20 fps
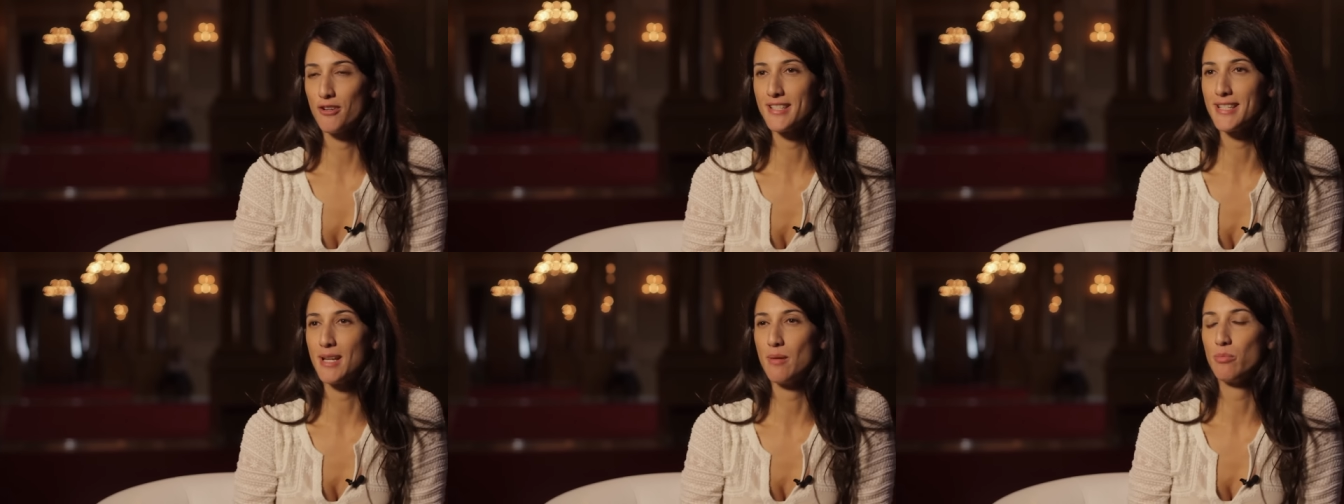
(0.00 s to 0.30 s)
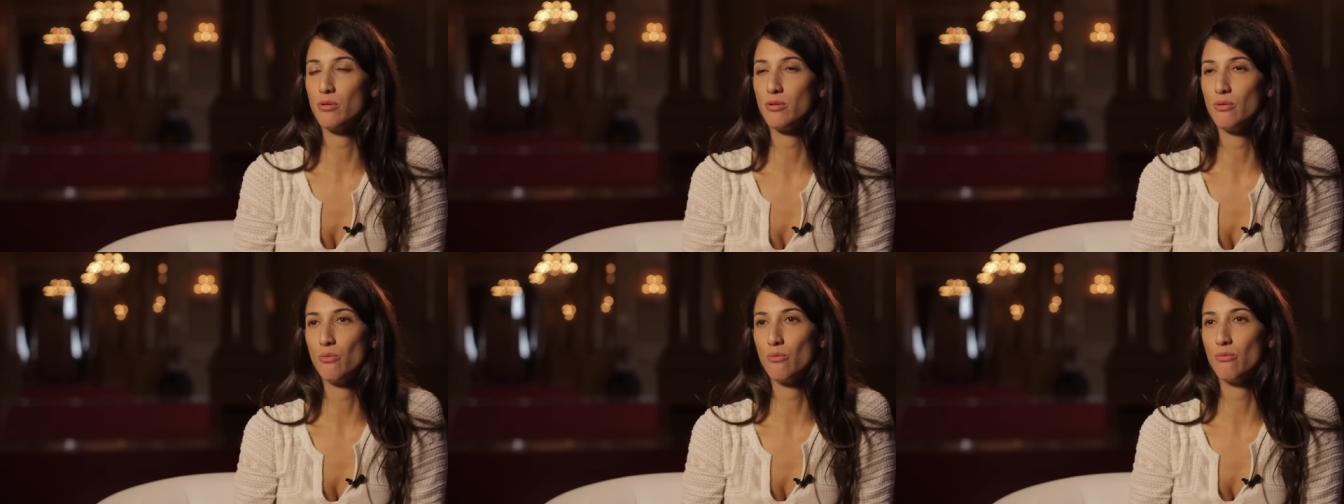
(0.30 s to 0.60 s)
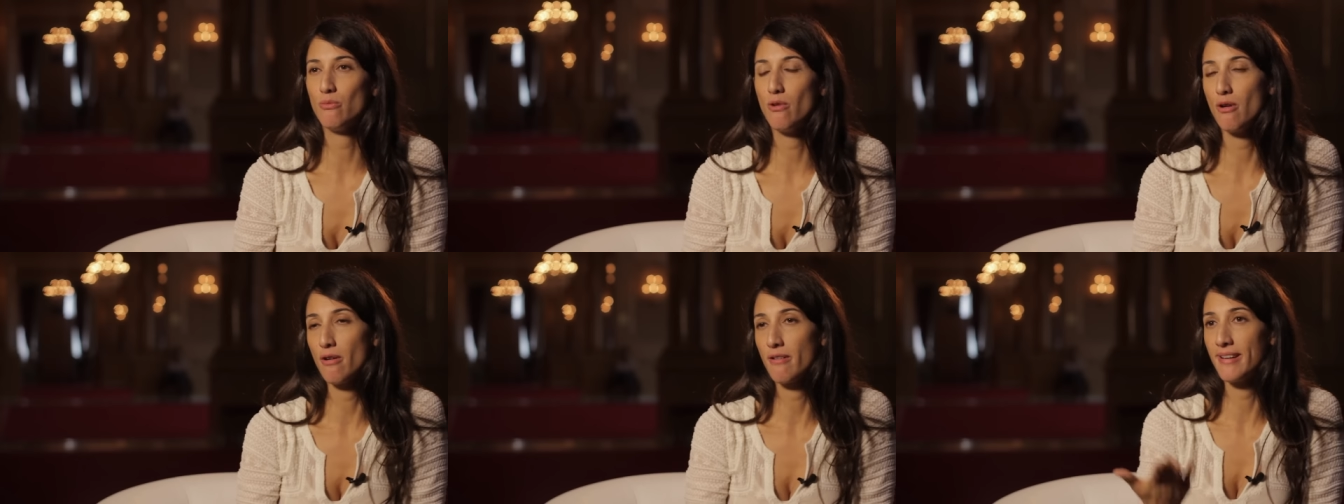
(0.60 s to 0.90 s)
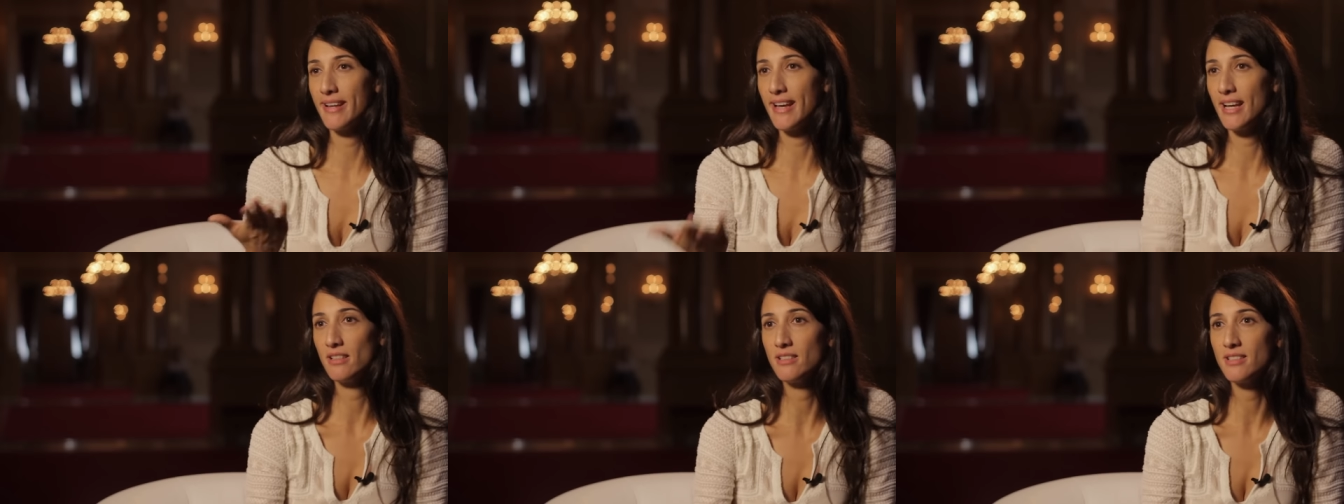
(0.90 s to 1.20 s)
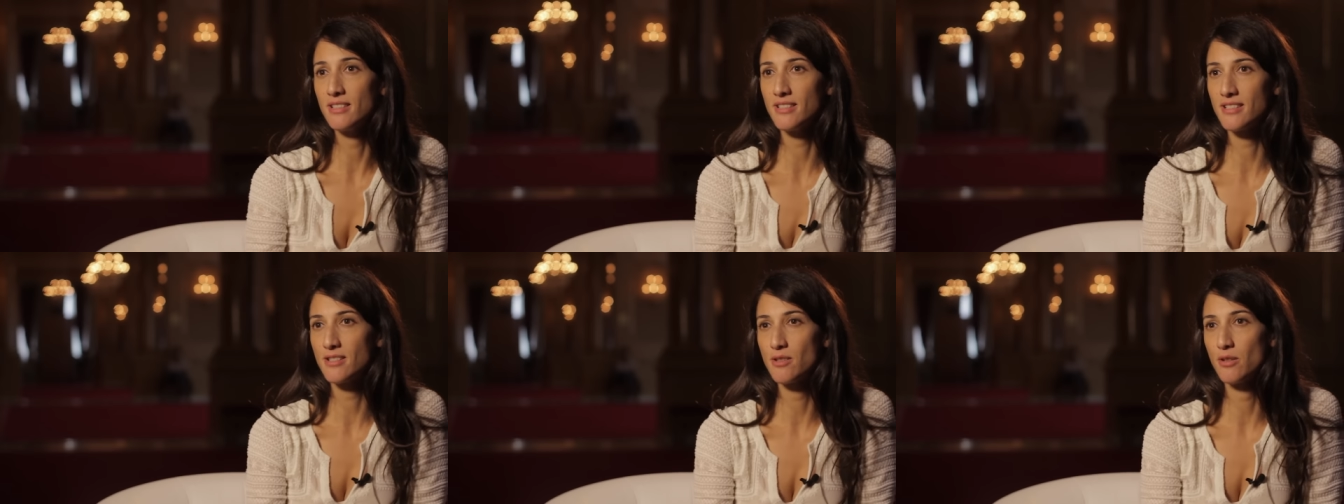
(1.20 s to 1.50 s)
For example, Warren
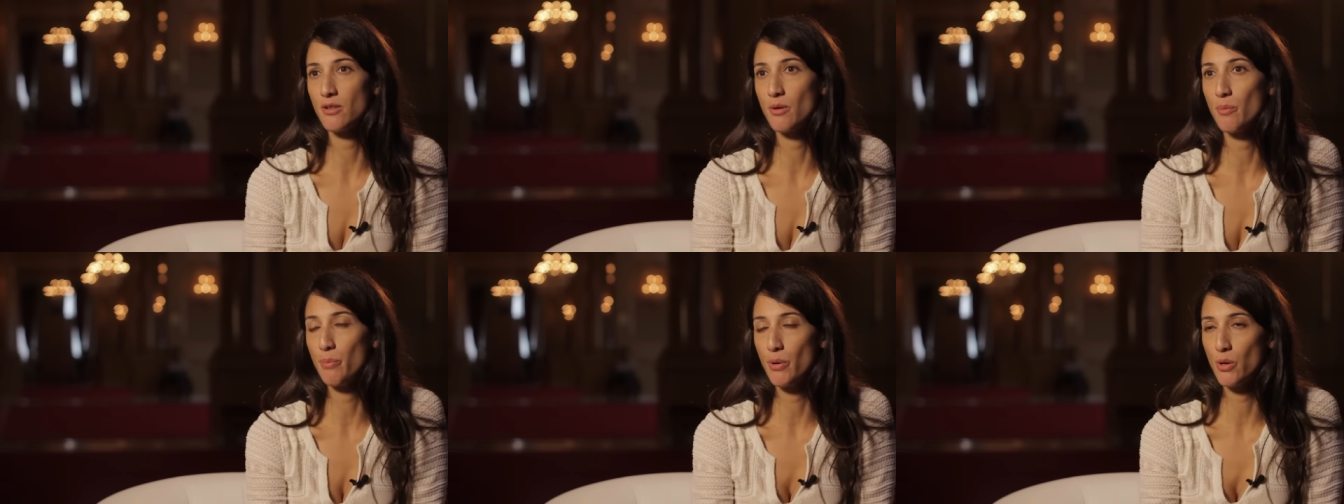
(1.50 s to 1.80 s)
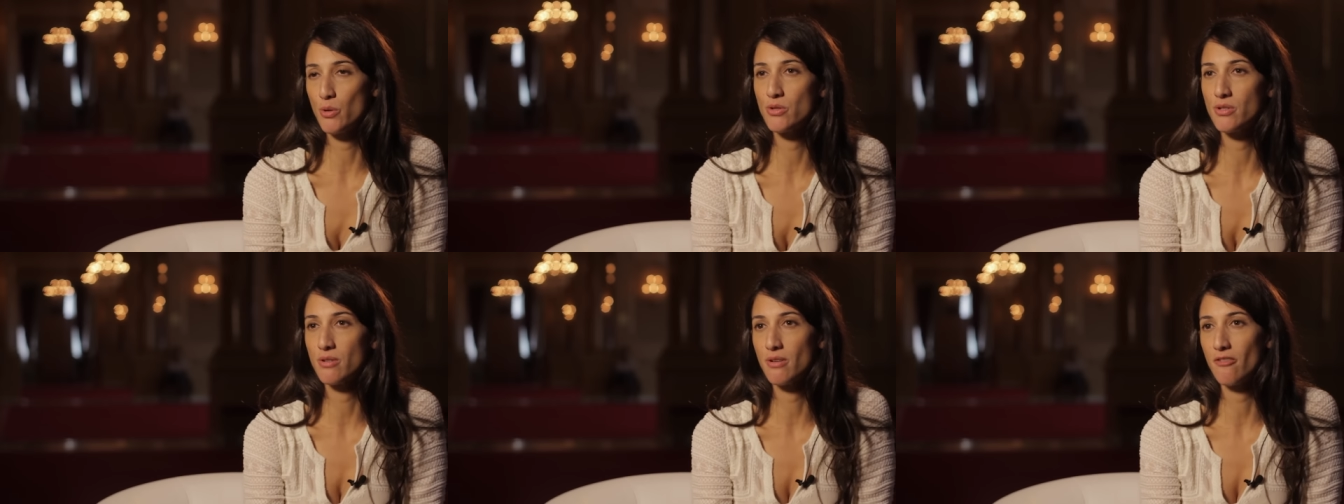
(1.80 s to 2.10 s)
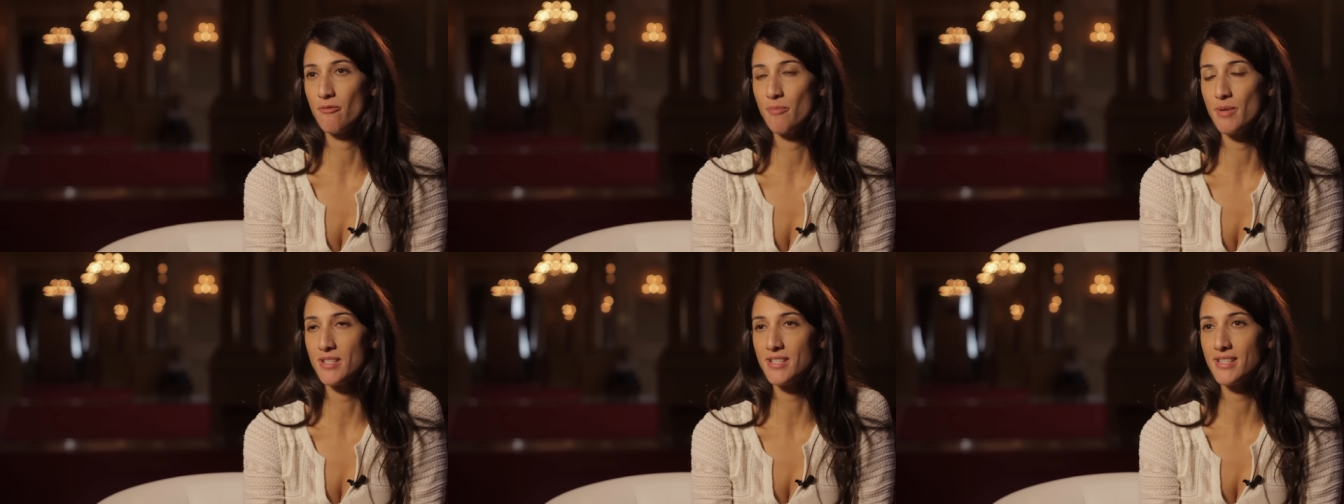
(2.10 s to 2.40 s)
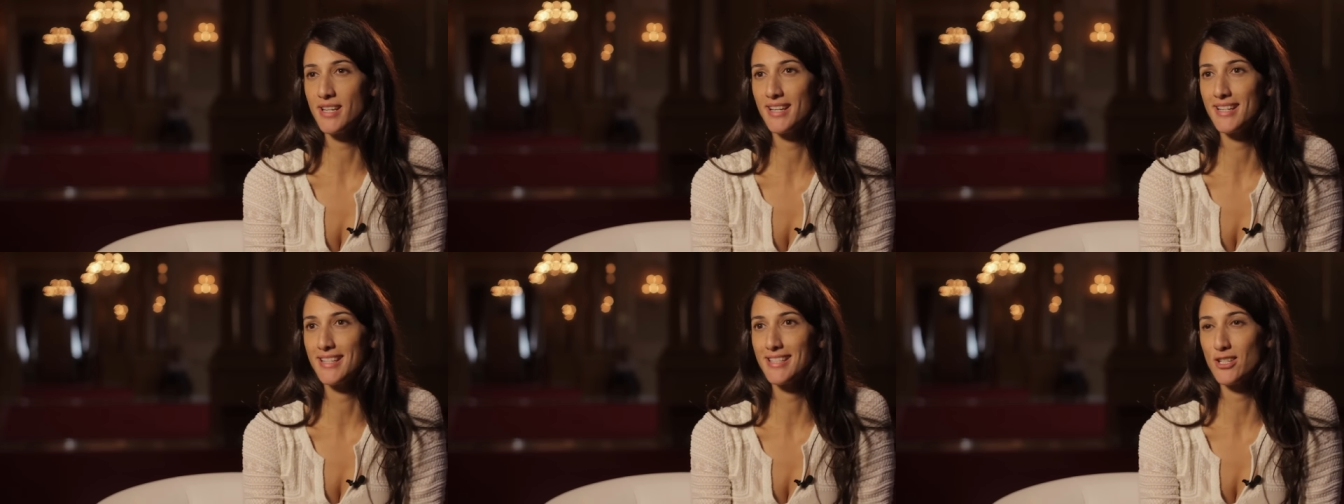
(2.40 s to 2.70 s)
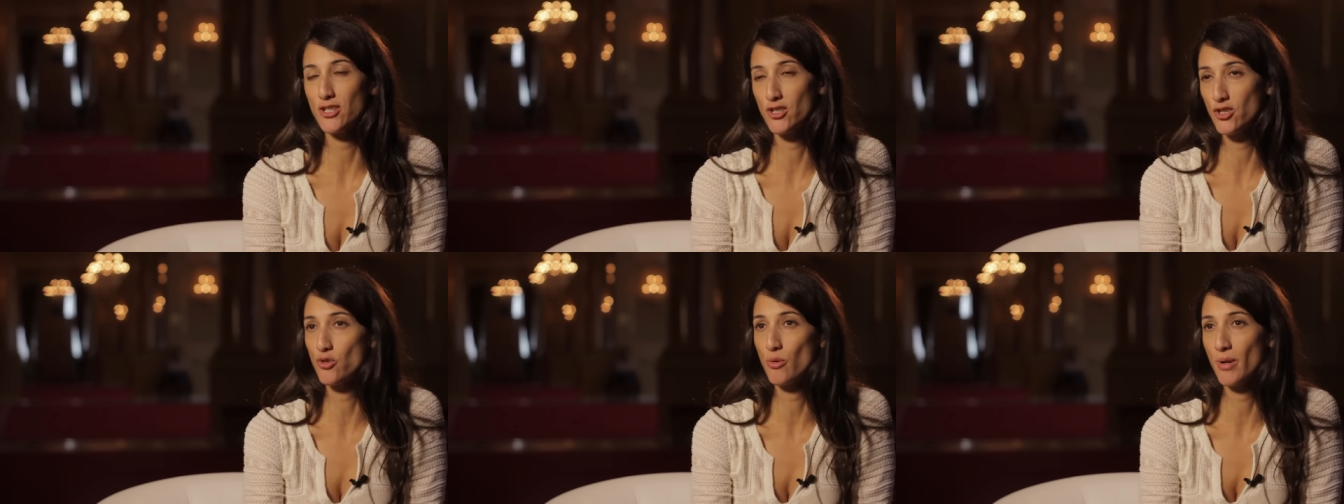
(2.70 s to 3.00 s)
Ellis, the composer of Mustang,
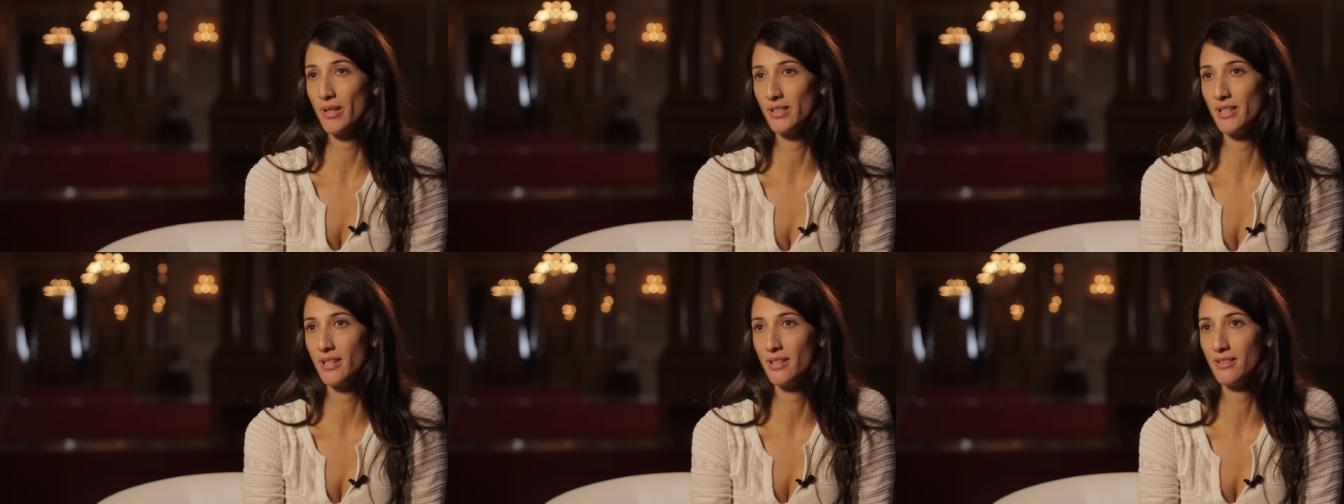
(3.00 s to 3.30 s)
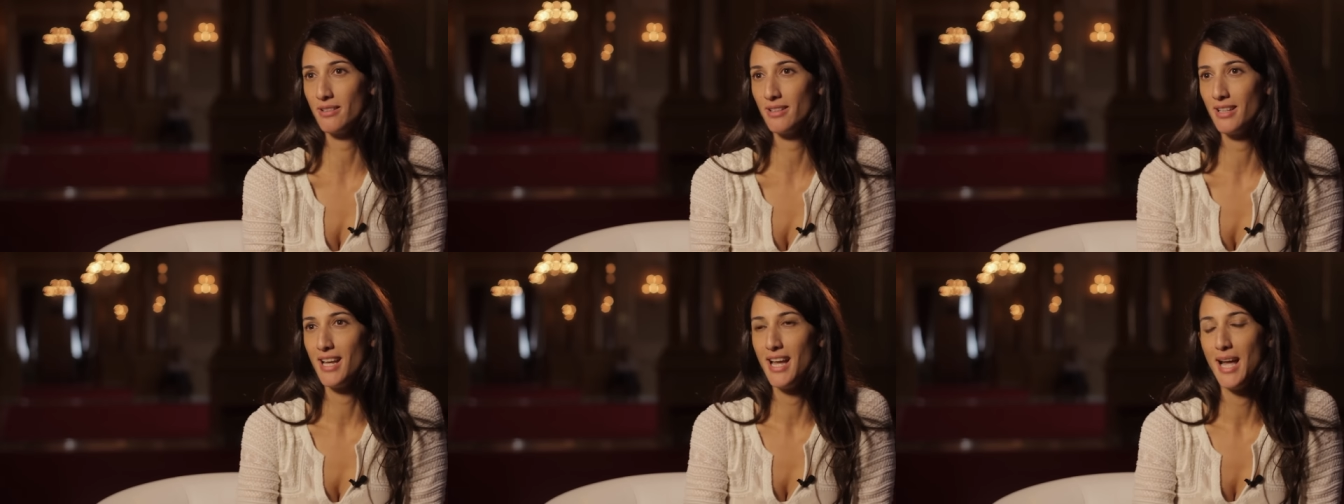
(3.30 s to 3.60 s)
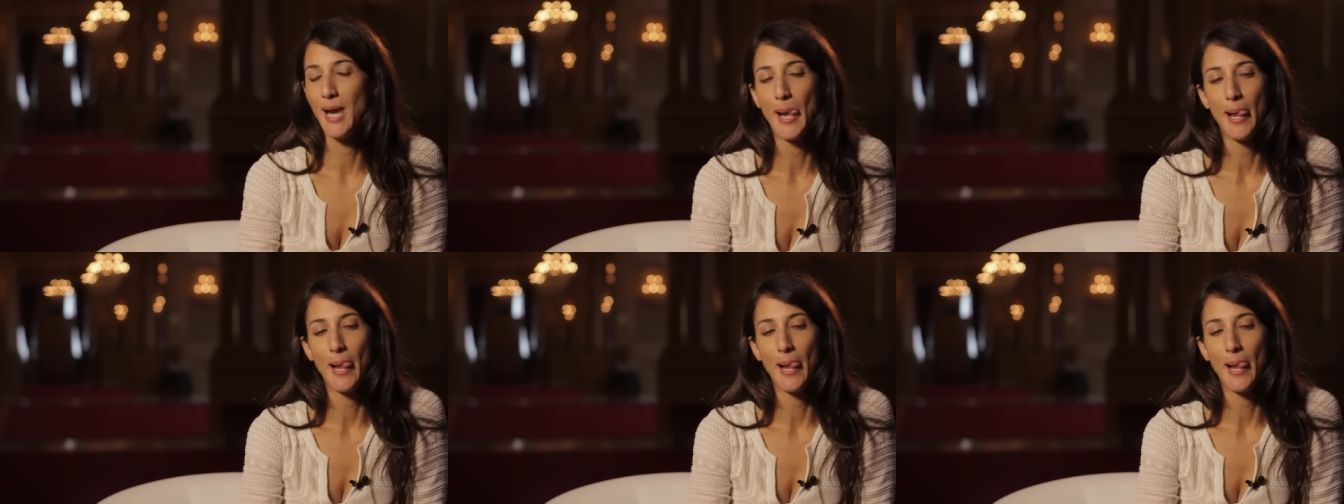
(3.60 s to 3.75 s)
is Australian.